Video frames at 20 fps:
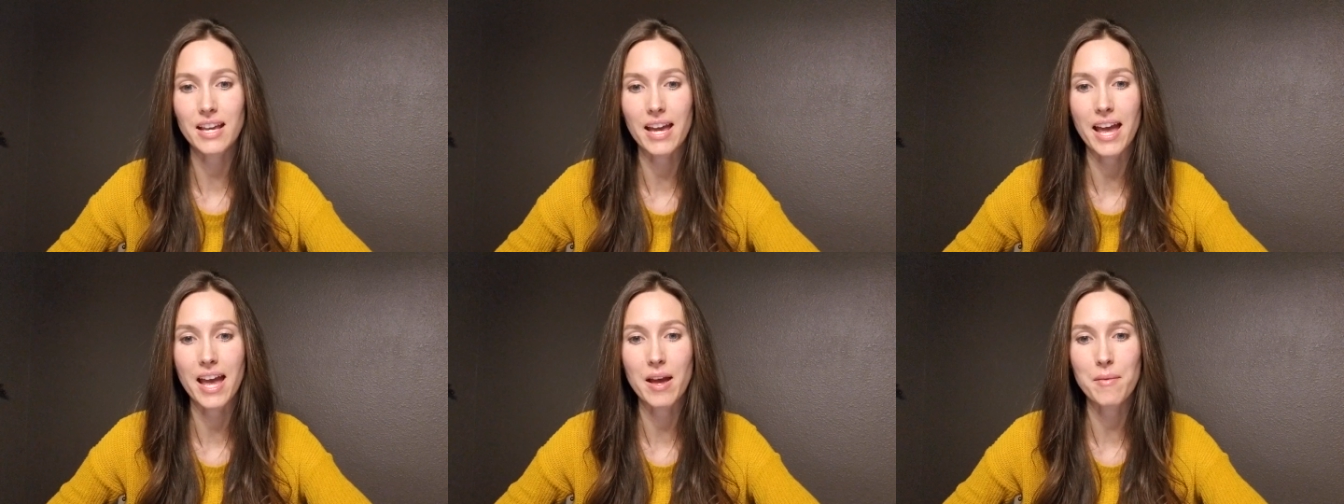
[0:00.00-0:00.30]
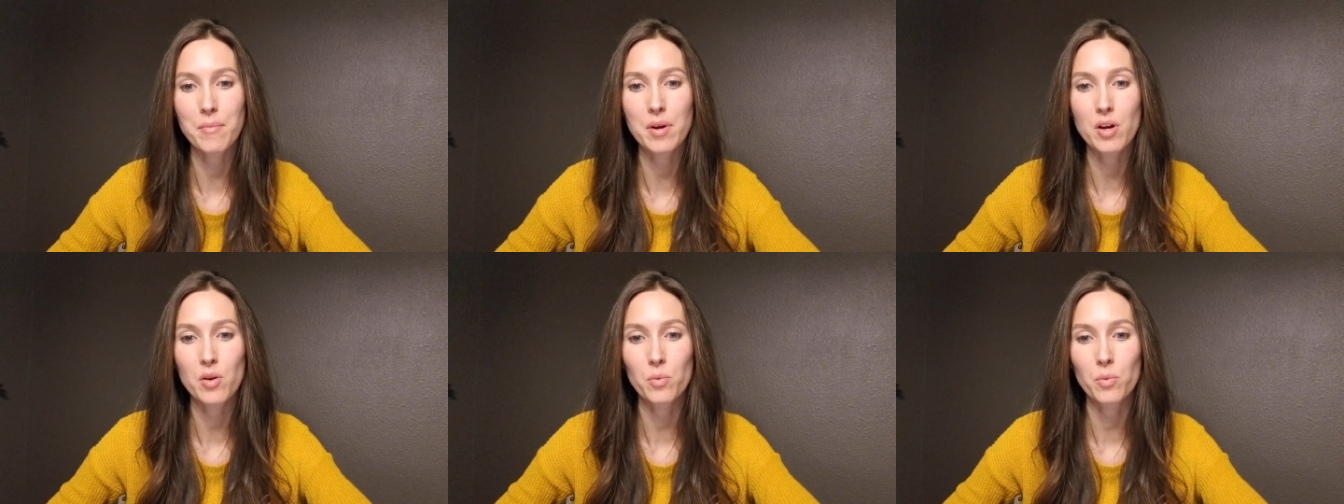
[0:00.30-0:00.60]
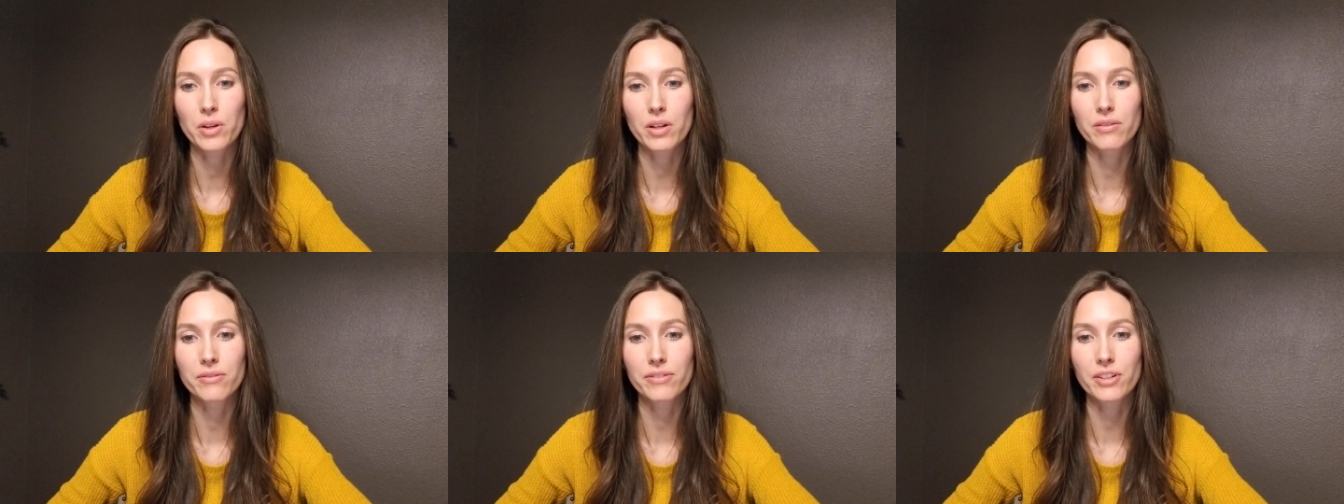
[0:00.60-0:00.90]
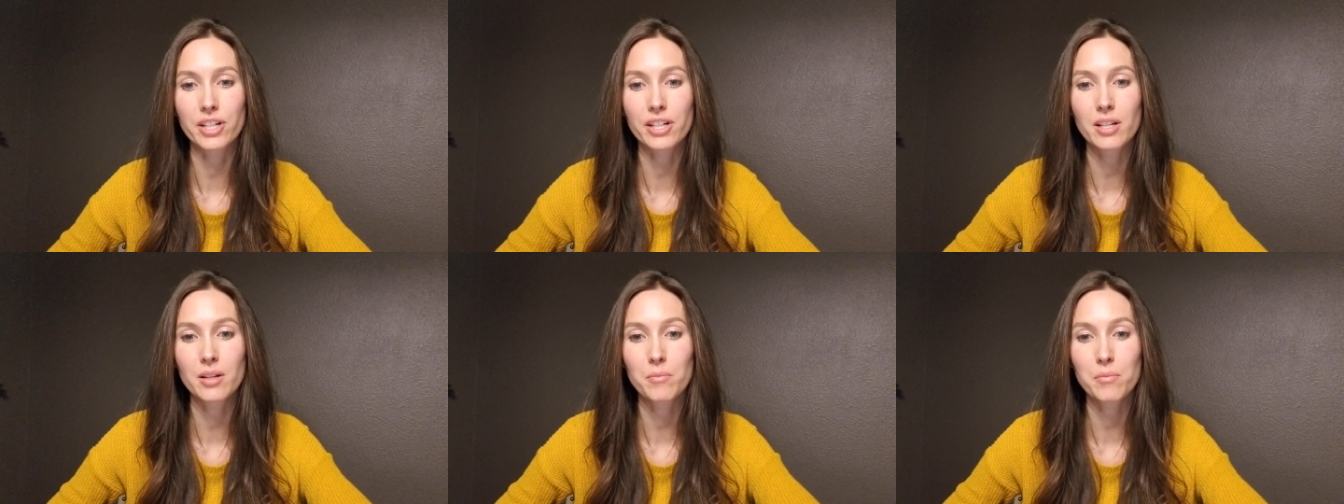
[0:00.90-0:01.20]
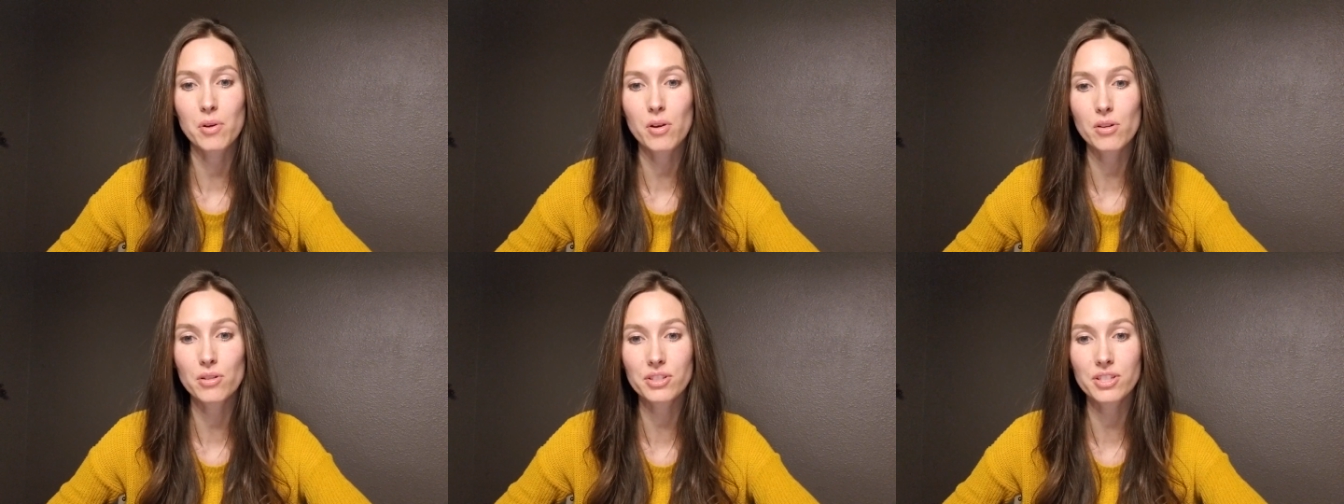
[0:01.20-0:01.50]
M. Wilford
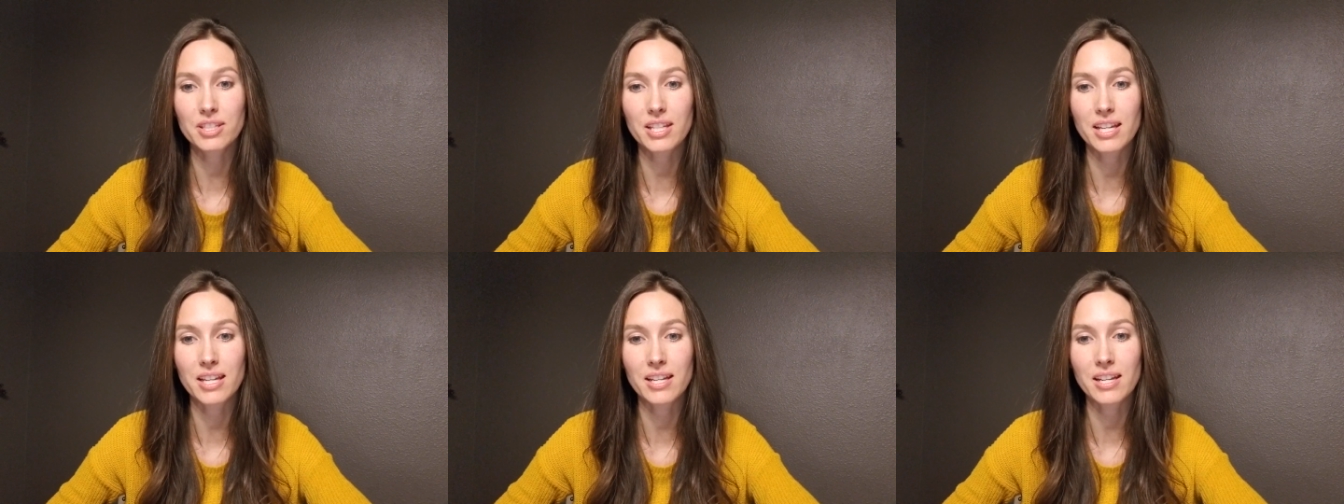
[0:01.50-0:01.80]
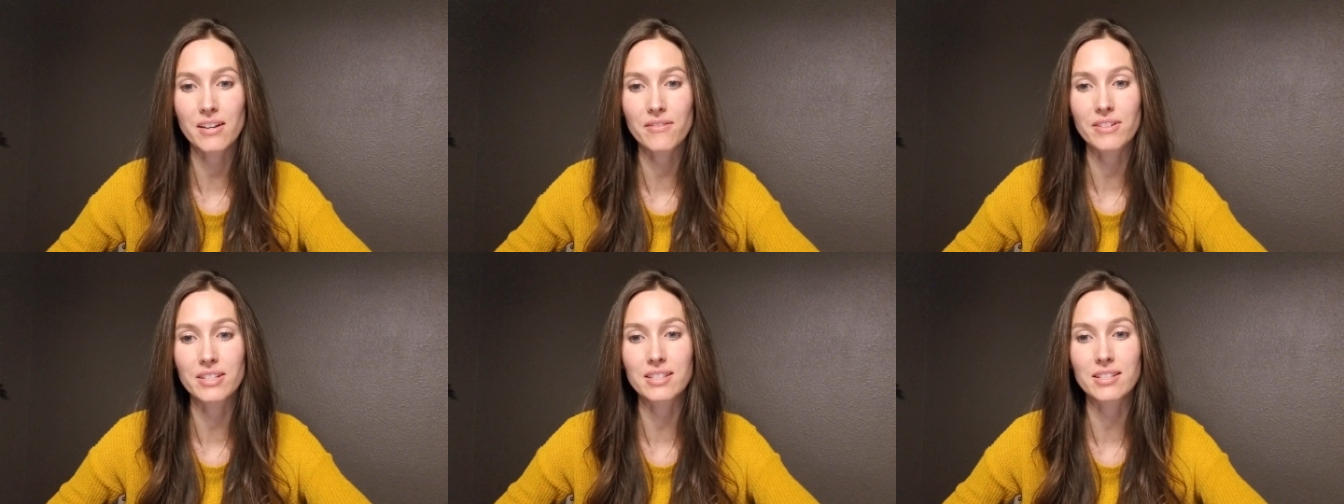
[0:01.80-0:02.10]
Polson, a